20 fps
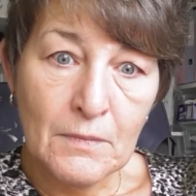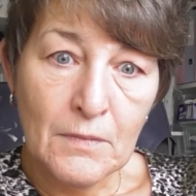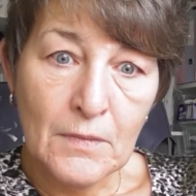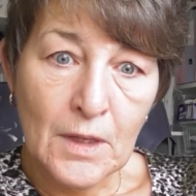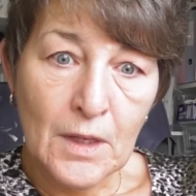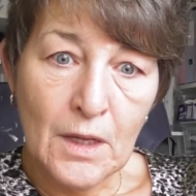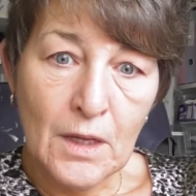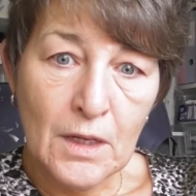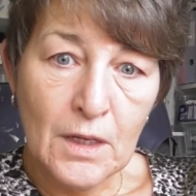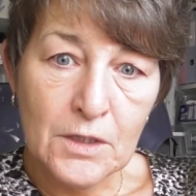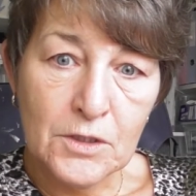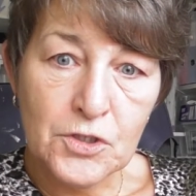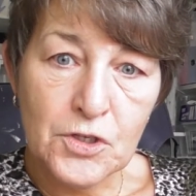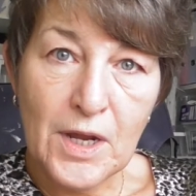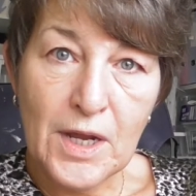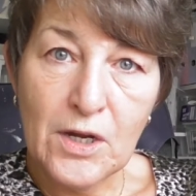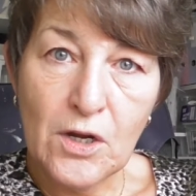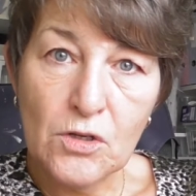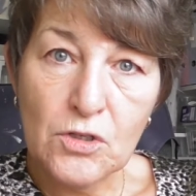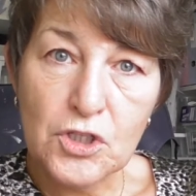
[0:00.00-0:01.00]
I
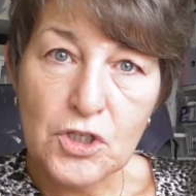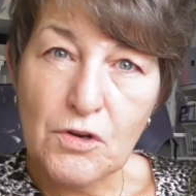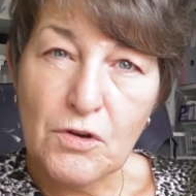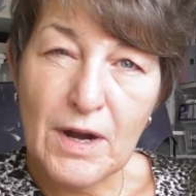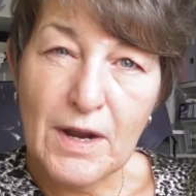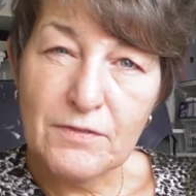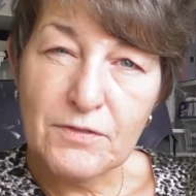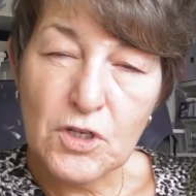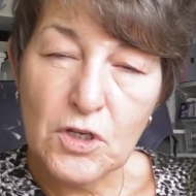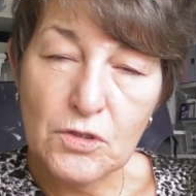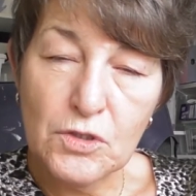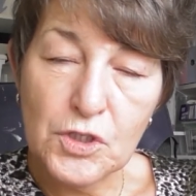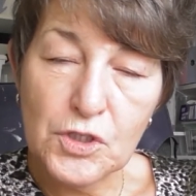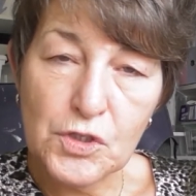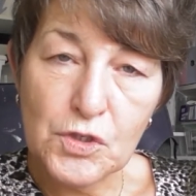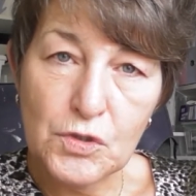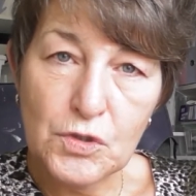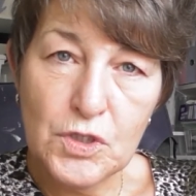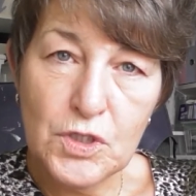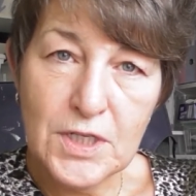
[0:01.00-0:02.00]
try not to craft on a
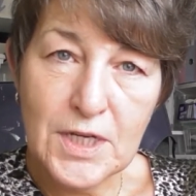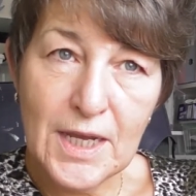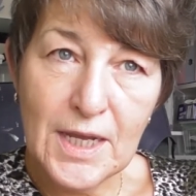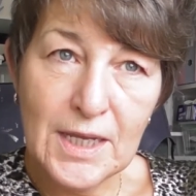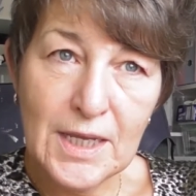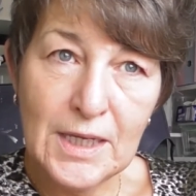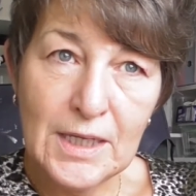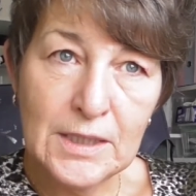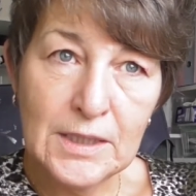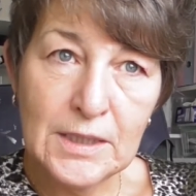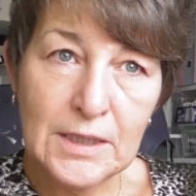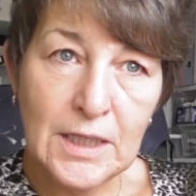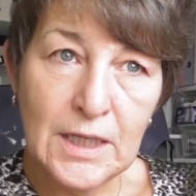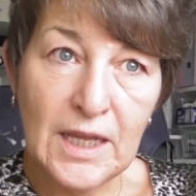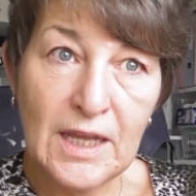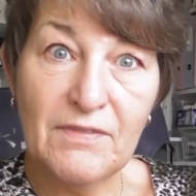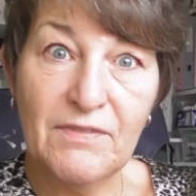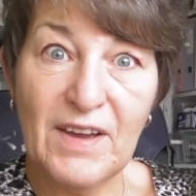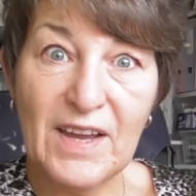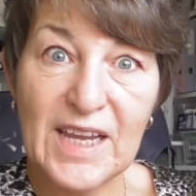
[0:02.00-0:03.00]
Sunday
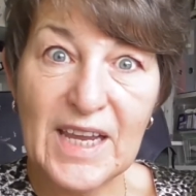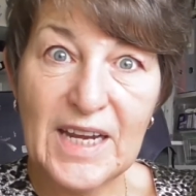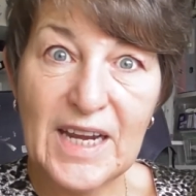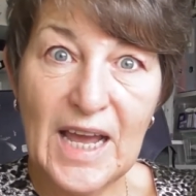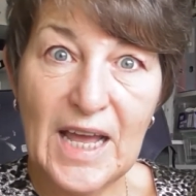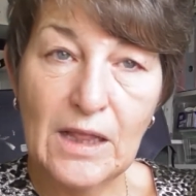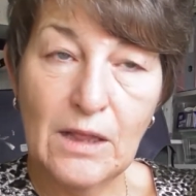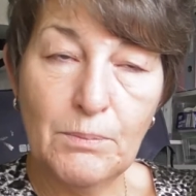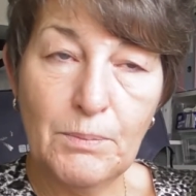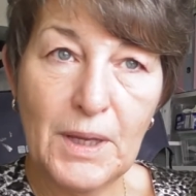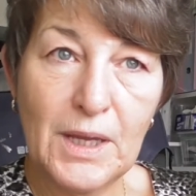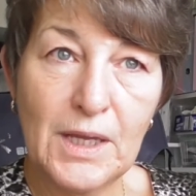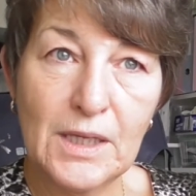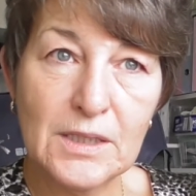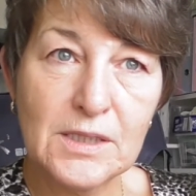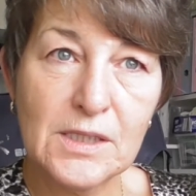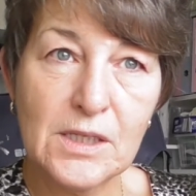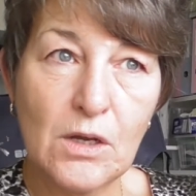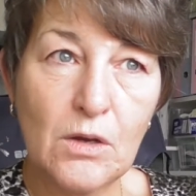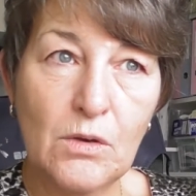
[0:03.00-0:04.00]
if I can help
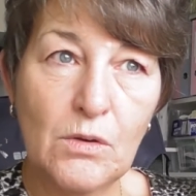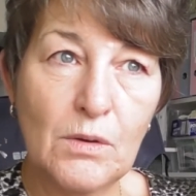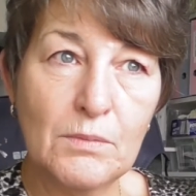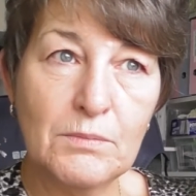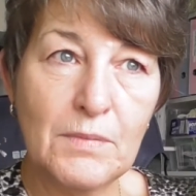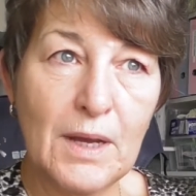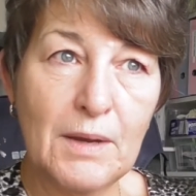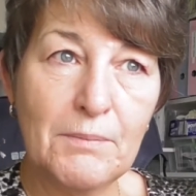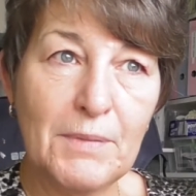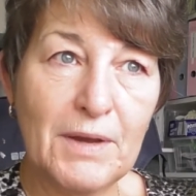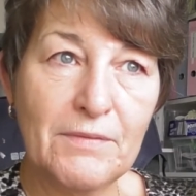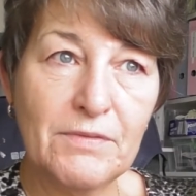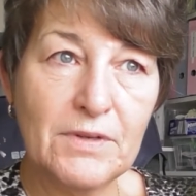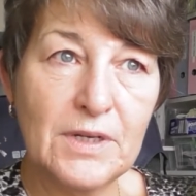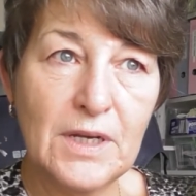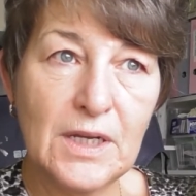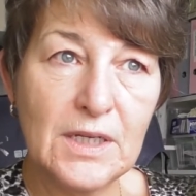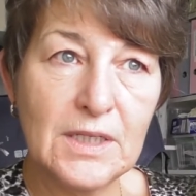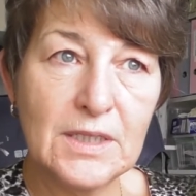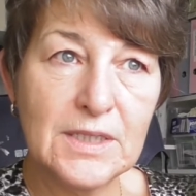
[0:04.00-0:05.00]
it, so I'm
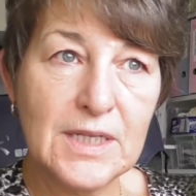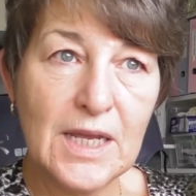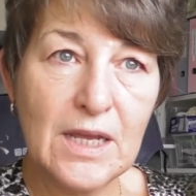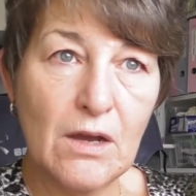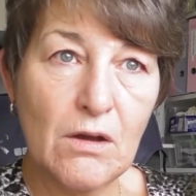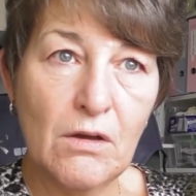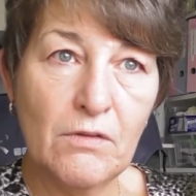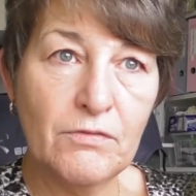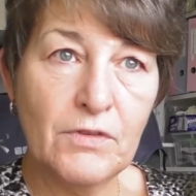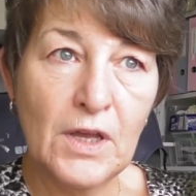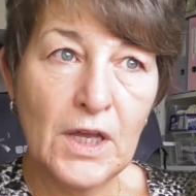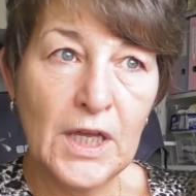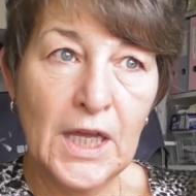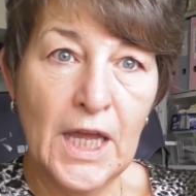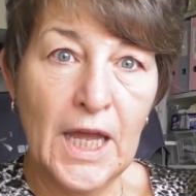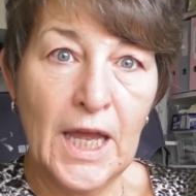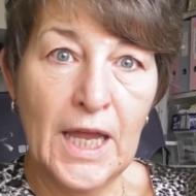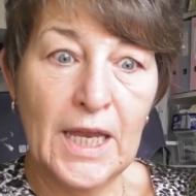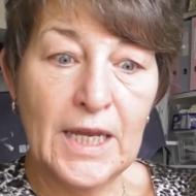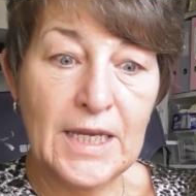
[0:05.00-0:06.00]
having a day off.
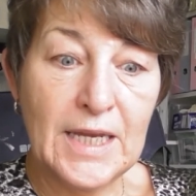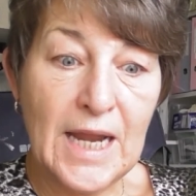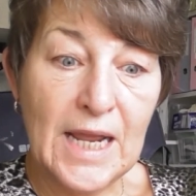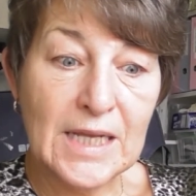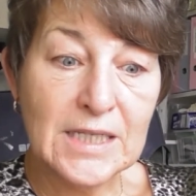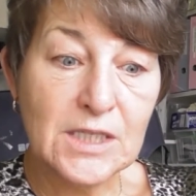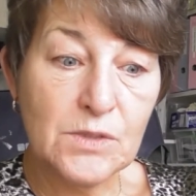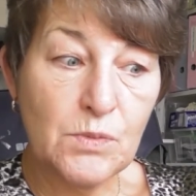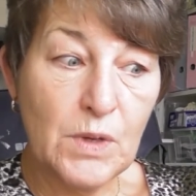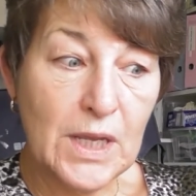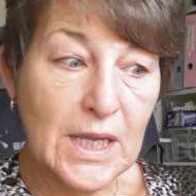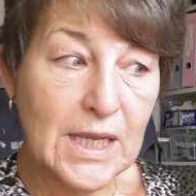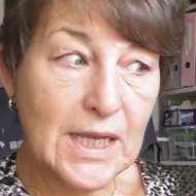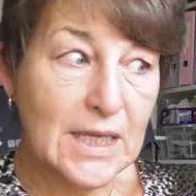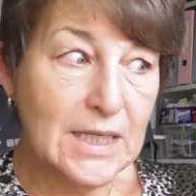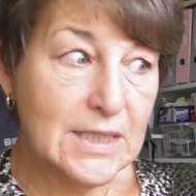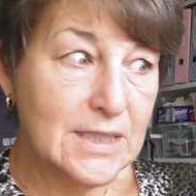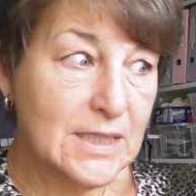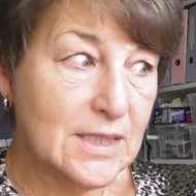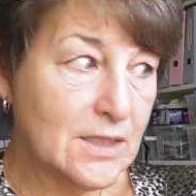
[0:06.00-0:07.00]
And next week
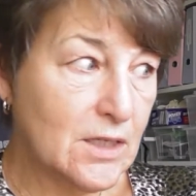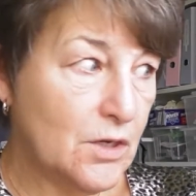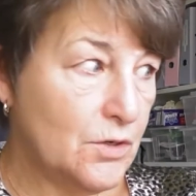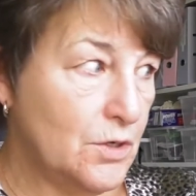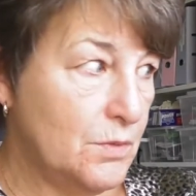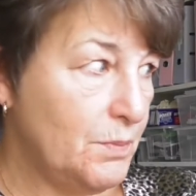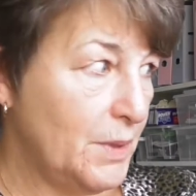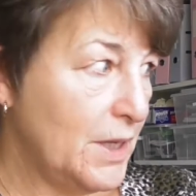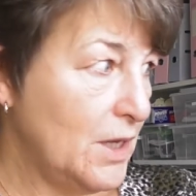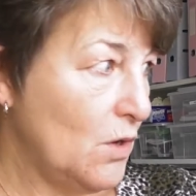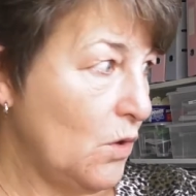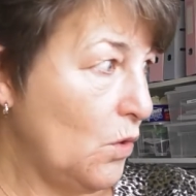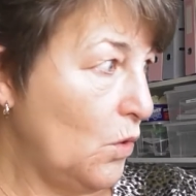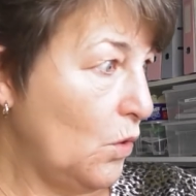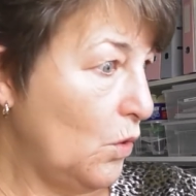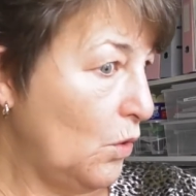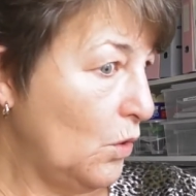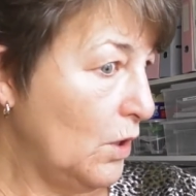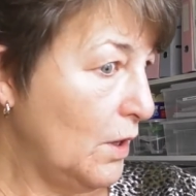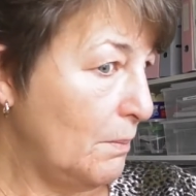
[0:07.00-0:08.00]
is going to be
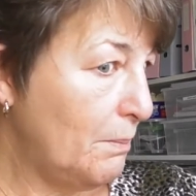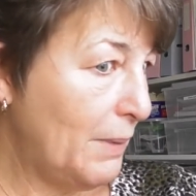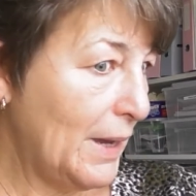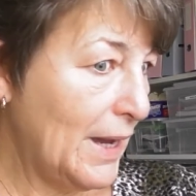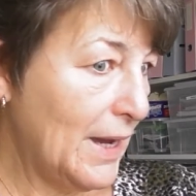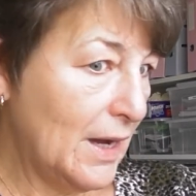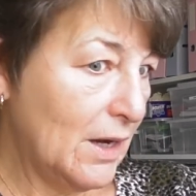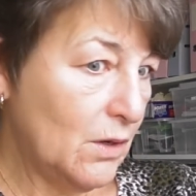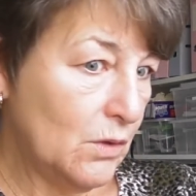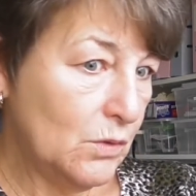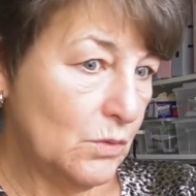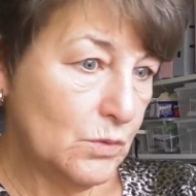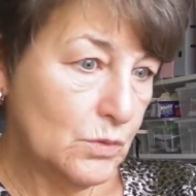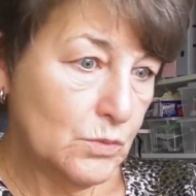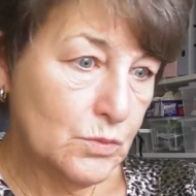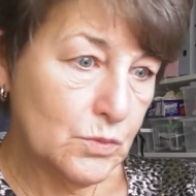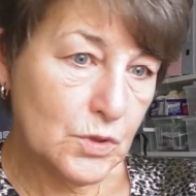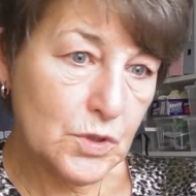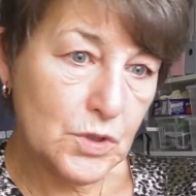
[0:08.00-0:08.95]
all about